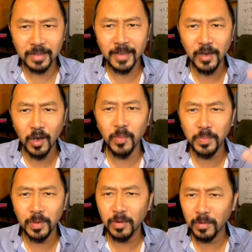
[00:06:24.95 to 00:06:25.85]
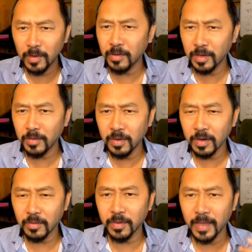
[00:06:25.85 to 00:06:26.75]
They help your immunity
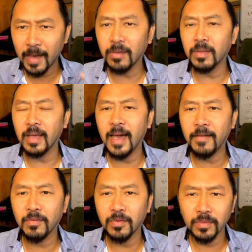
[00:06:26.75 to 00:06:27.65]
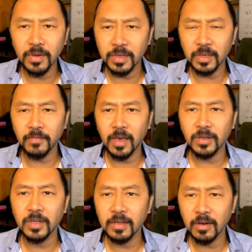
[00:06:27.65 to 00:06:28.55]
work without having the risk of
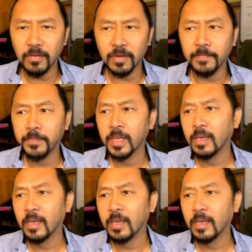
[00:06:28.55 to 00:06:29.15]
catching COVID.